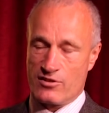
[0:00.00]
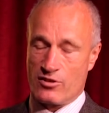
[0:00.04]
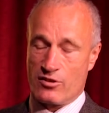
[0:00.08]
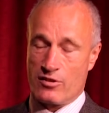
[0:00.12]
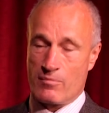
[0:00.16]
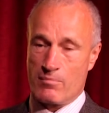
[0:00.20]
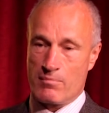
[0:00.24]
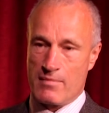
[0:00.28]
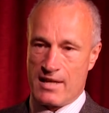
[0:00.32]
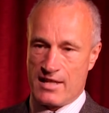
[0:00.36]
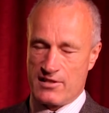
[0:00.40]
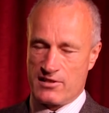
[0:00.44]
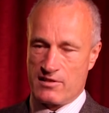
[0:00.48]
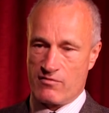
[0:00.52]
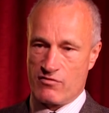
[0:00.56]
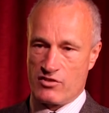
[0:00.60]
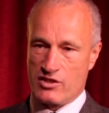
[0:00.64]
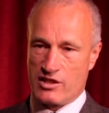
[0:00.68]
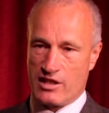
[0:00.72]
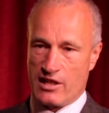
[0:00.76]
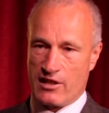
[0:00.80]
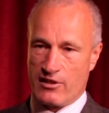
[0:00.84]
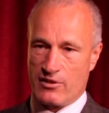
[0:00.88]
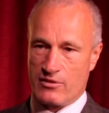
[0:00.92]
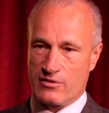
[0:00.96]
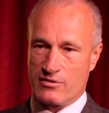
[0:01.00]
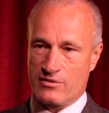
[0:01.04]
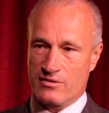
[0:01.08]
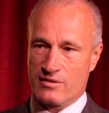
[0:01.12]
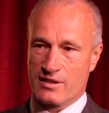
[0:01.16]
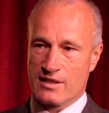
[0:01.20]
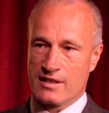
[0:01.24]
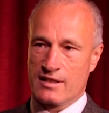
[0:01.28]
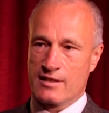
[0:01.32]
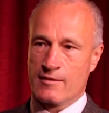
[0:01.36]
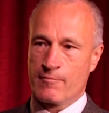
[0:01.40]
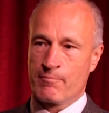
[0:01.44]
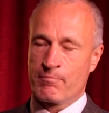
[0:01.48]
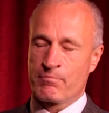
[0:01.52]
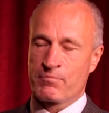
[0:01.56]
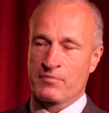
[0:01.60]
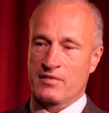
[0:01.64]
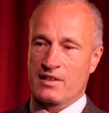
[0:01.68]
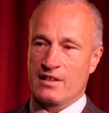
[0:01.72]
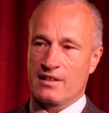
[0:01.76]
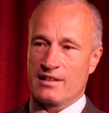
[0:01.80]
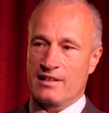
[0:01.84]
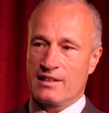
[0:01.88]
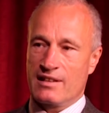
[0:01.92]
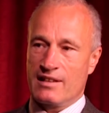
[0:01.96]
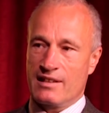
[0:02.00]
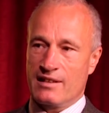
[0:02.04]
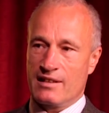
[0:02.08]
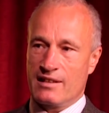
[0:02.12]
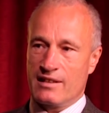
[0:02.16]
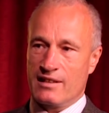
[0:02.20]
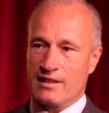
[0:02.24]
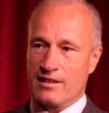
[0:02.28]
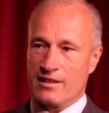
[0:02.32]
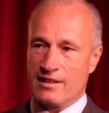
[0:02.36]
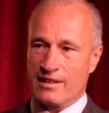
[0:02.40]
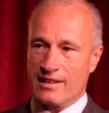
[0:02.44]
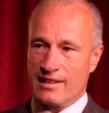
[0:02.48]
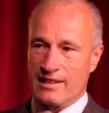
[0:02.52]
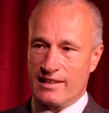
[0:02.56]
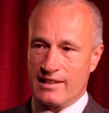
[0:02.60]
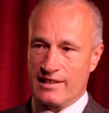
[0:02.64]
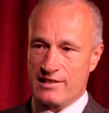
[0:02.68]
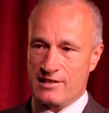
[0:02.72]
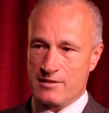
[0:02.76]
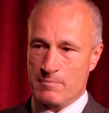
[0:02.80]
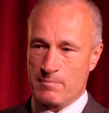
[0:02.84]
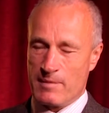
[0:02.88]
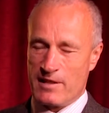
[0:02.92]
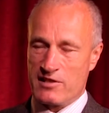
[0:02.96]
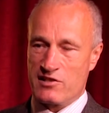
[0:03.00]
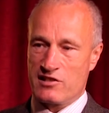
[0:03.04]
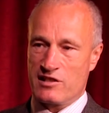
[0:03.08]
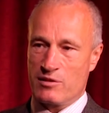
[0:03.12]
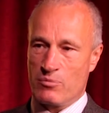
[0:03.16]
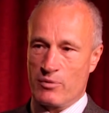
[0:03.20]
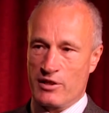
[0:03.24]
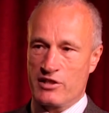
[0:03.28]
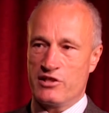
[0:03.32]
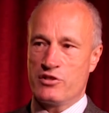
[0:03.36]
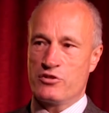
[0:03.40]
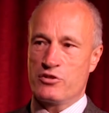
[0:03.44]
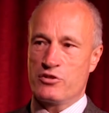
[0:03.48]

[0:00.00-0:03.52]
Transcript: on a massive scale, especially when you